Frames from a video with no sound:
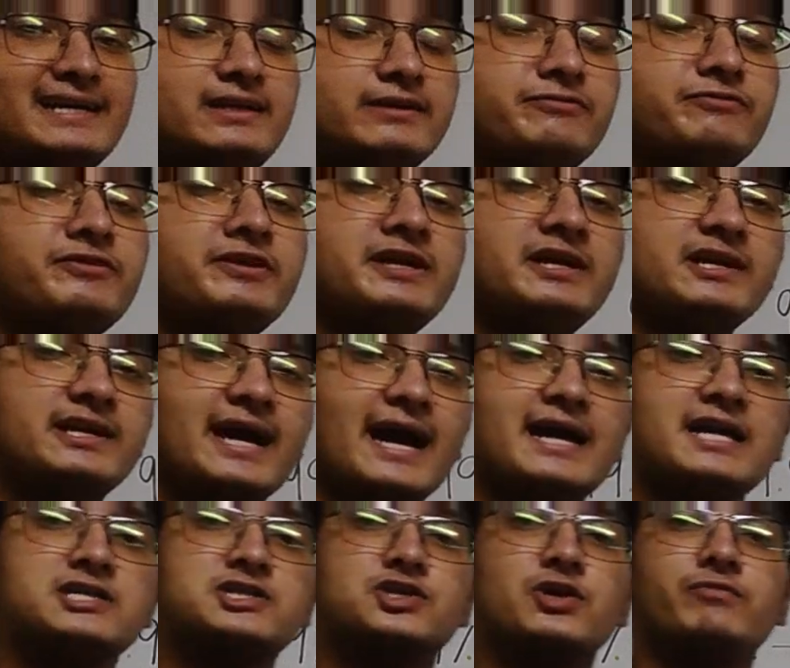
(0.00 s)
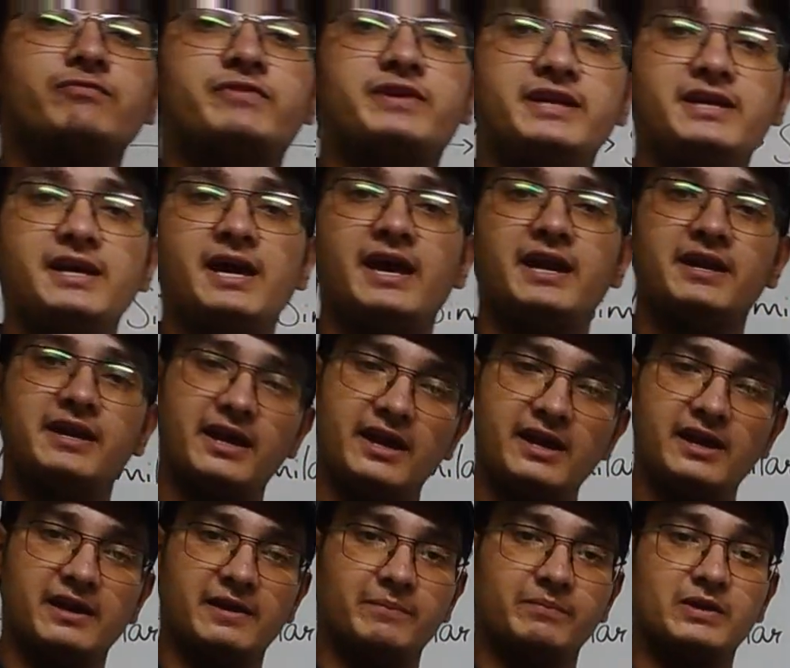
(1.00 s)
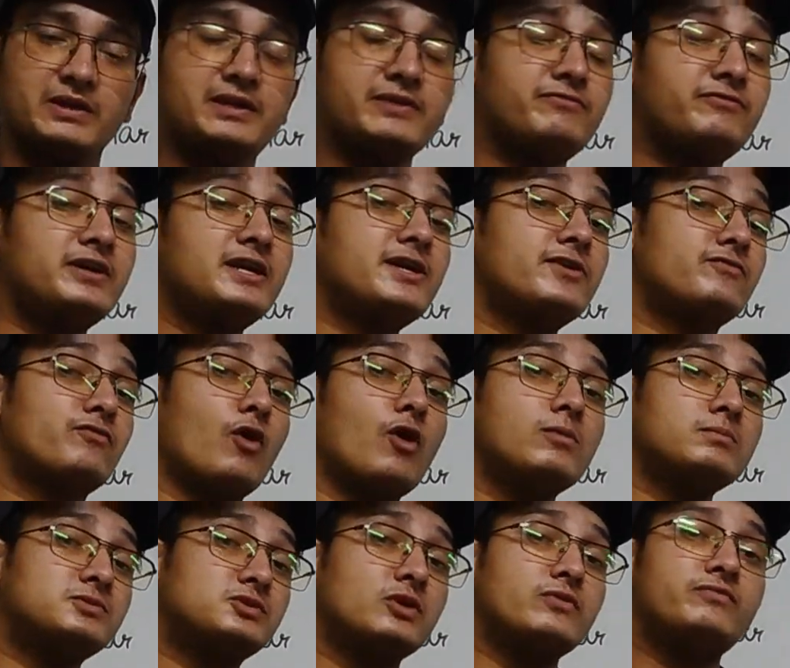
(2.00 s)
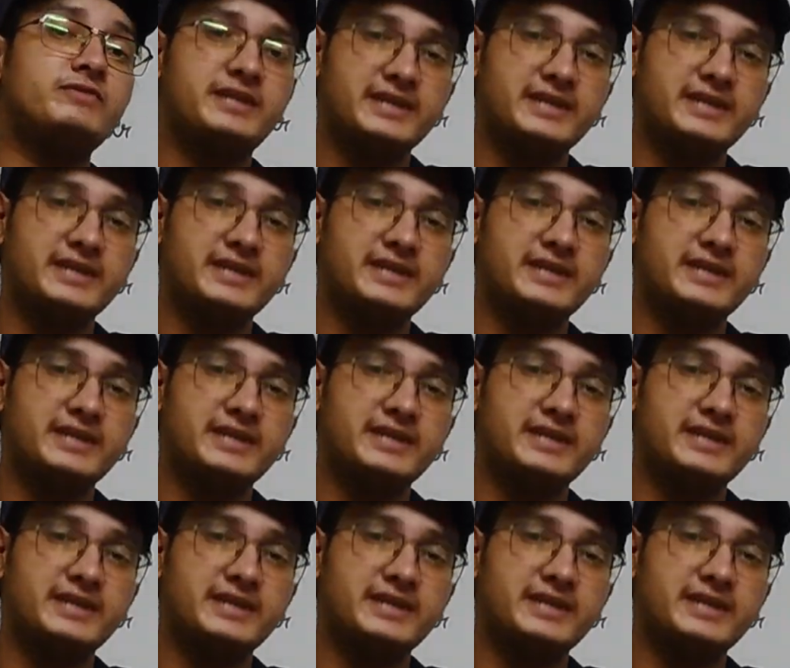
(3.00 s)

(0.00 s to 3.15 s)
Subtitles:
different kinds of DNA, different forms of